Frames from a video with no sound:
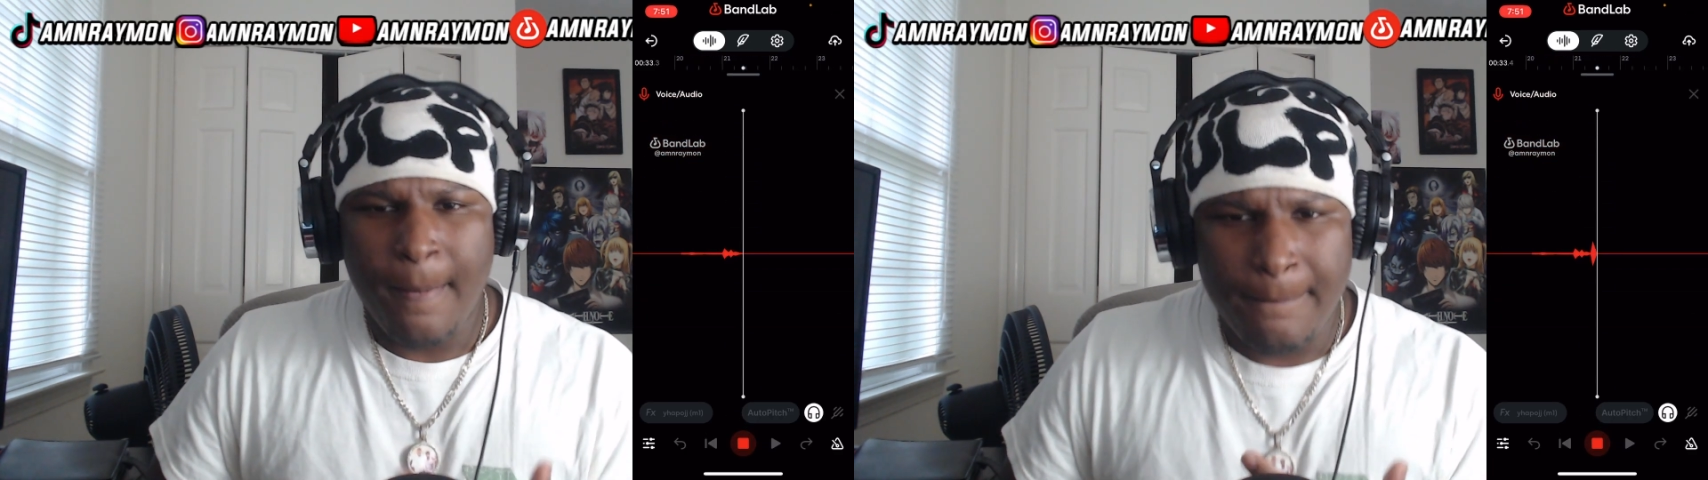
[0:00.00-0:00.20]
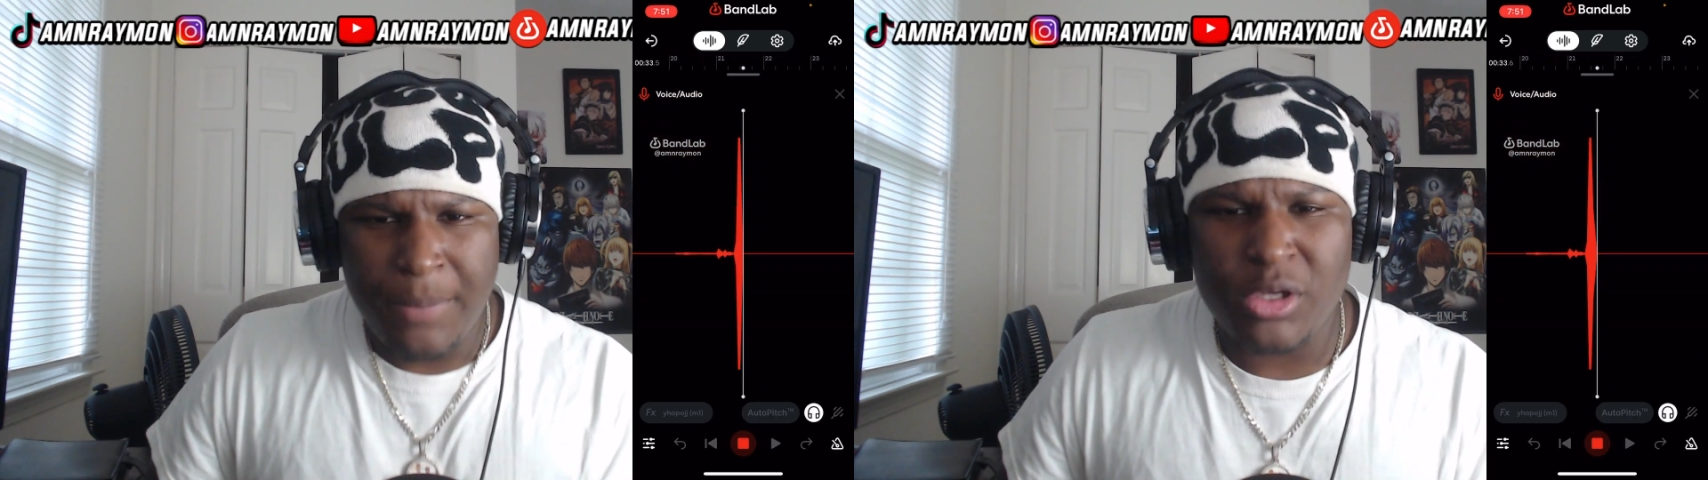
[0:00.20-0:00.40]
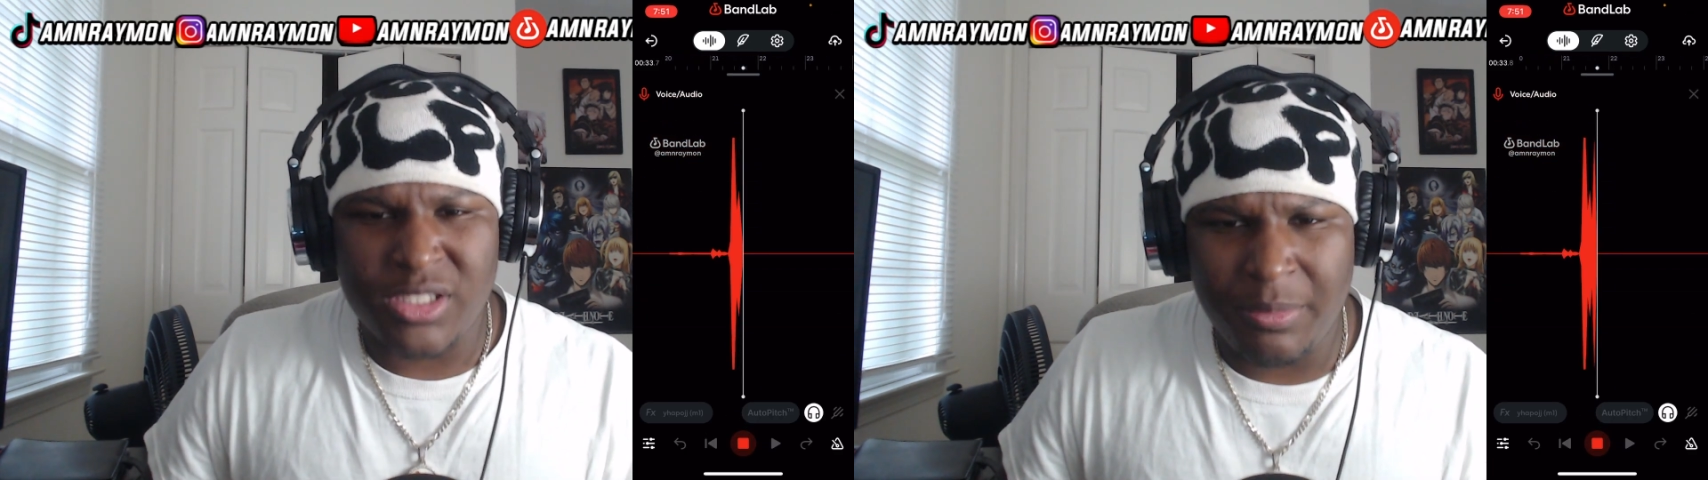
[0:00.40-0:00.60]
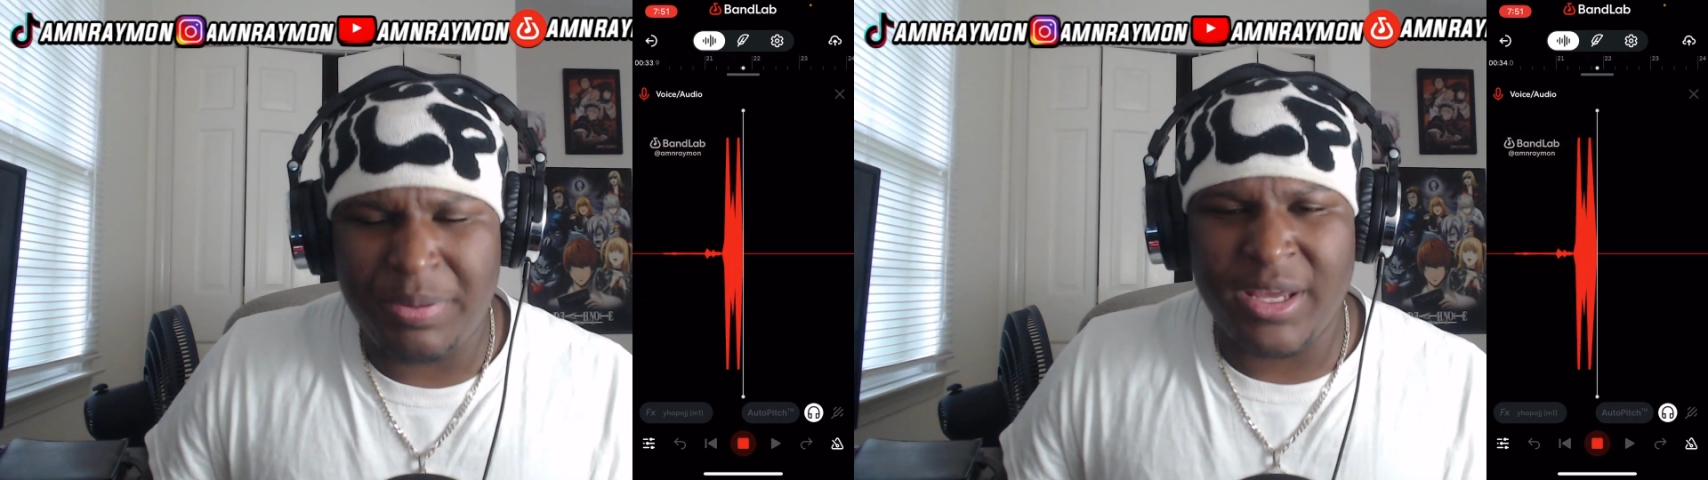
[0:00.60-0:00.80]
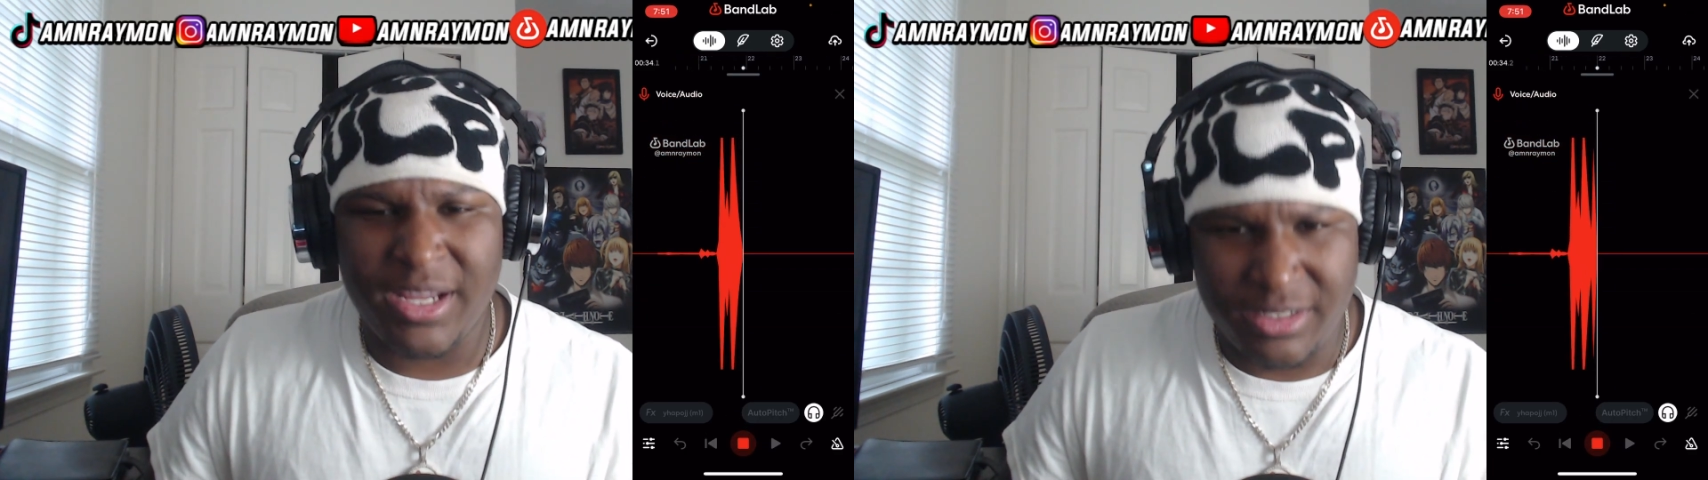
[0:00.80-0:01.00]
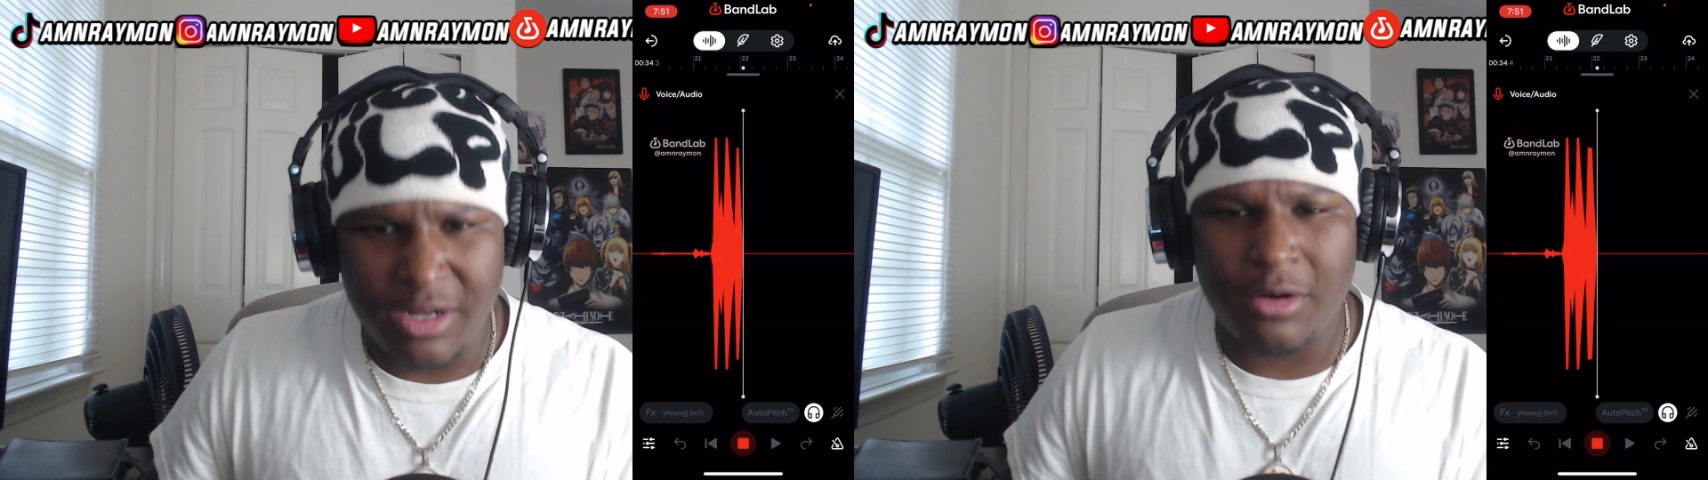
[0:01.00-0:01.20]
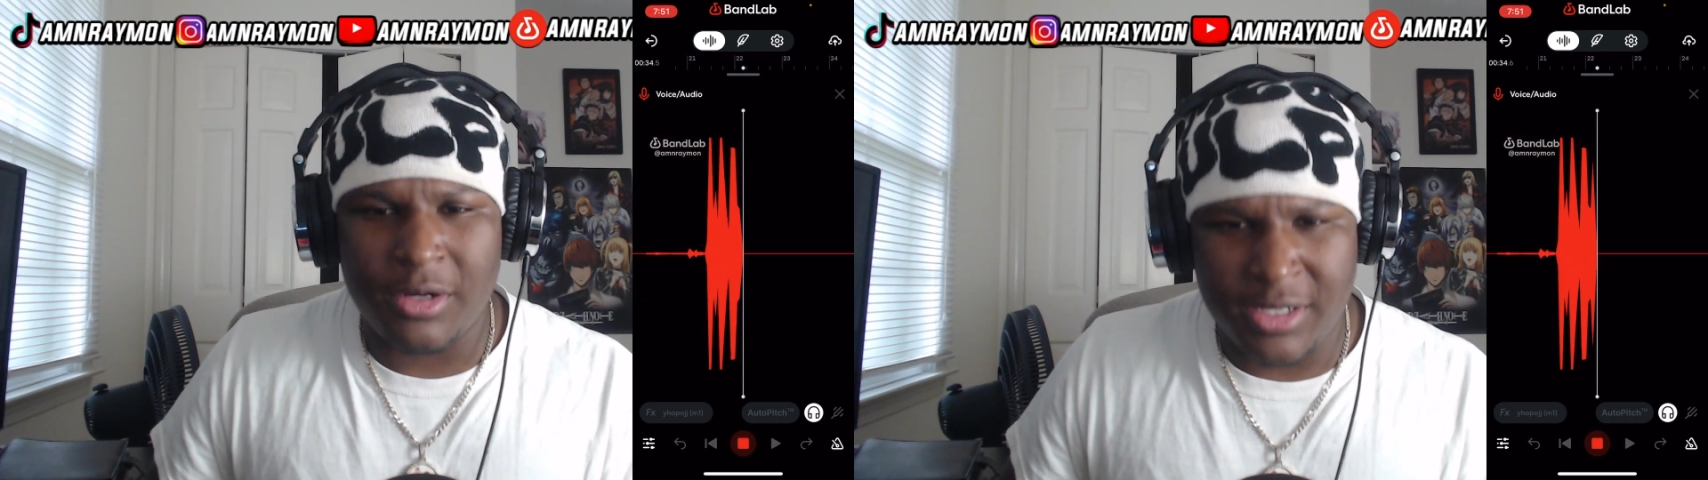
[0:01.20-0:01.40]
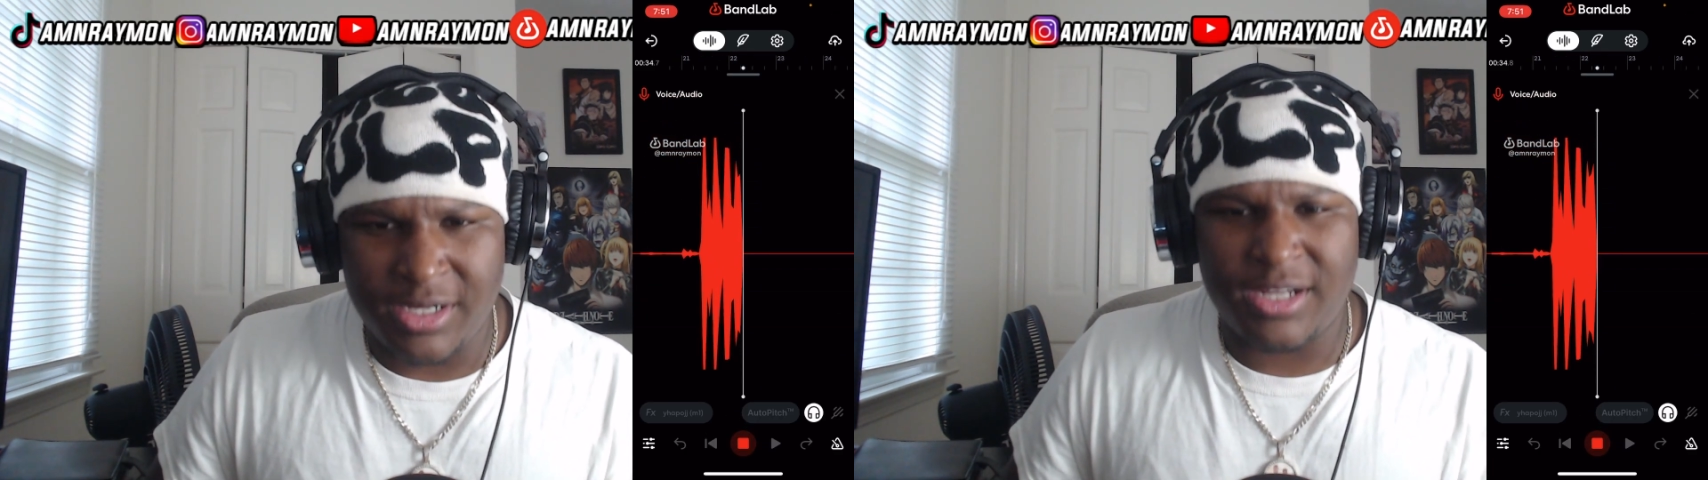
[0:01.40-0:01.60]
Post a pic, no
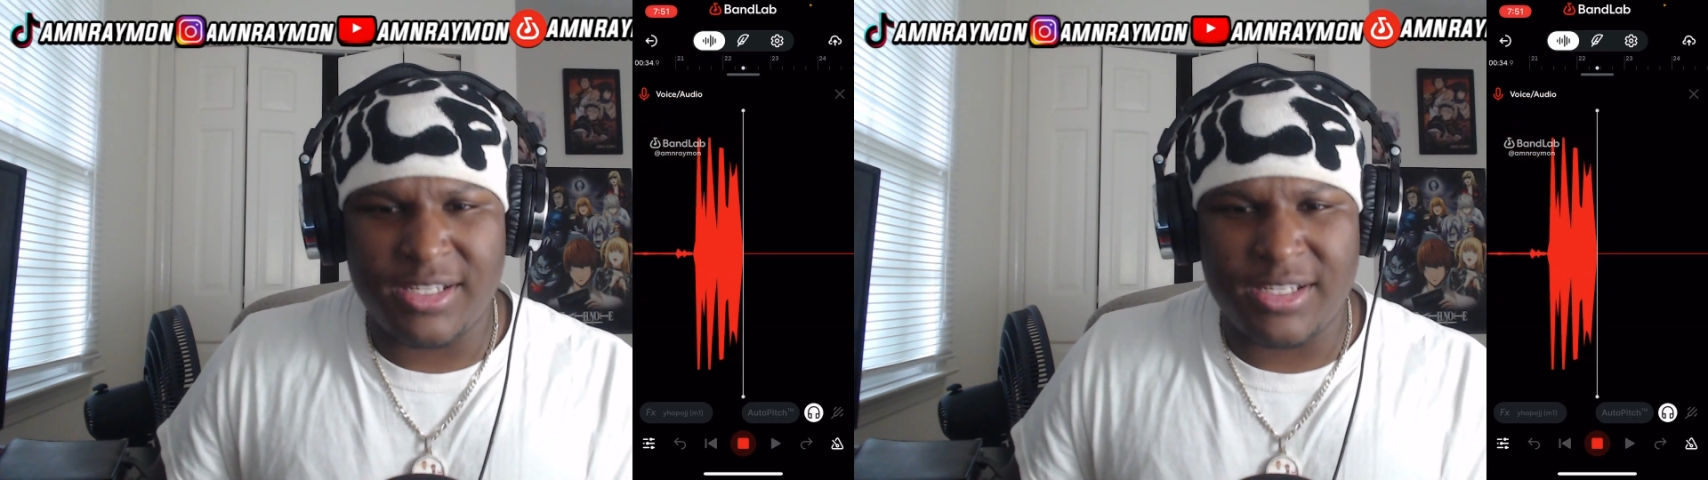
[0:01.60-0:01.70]
gun,